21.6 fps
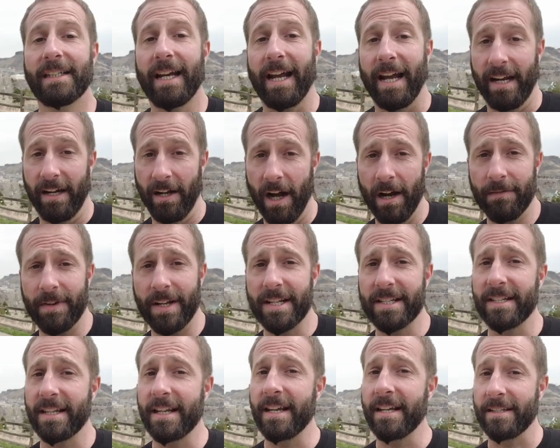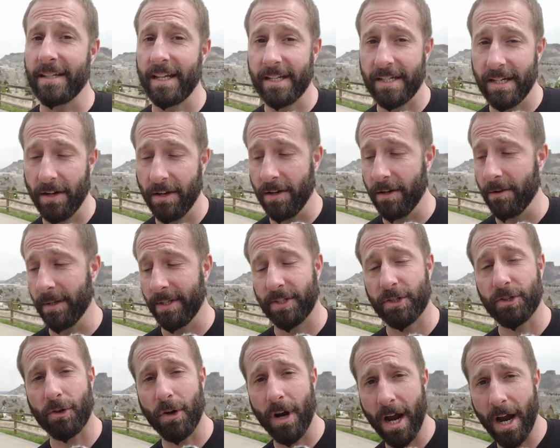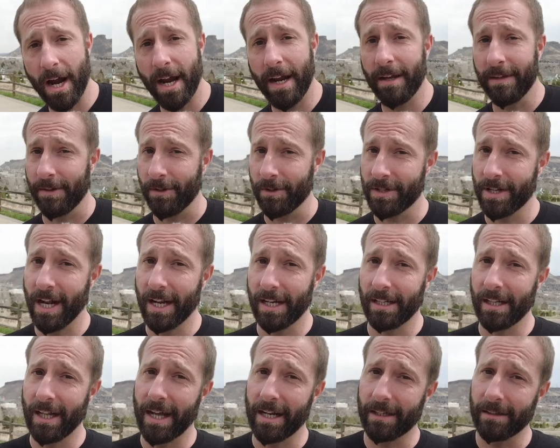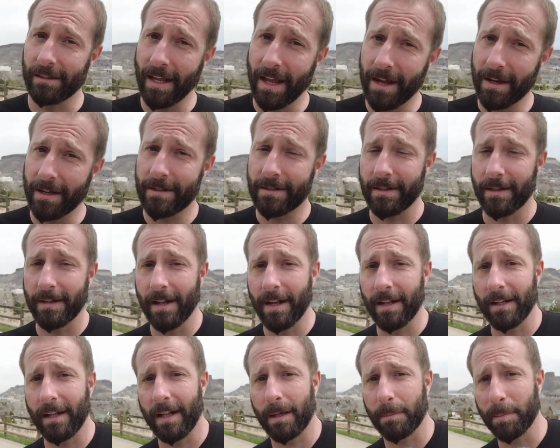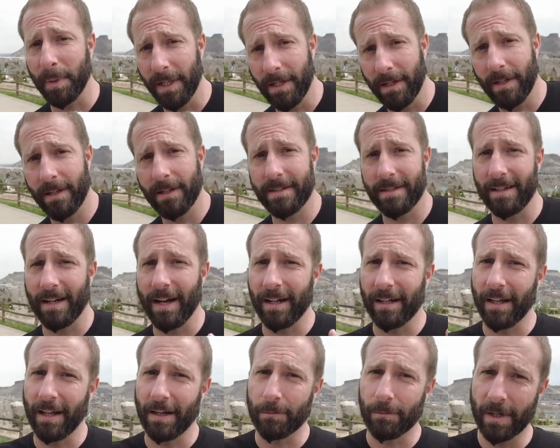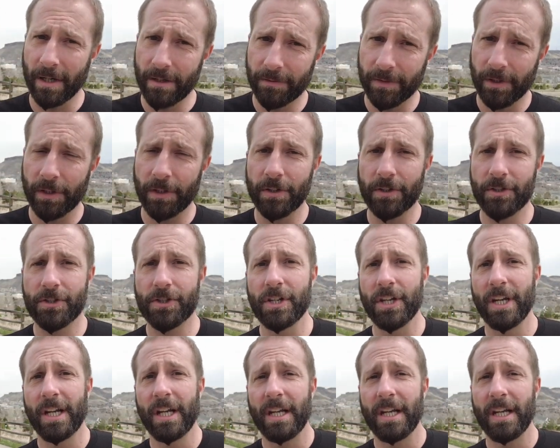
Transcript: And obviously, as I tell you, it's dry and there's not a lot of lakes and not a lot of ponds and not a lot of rivers.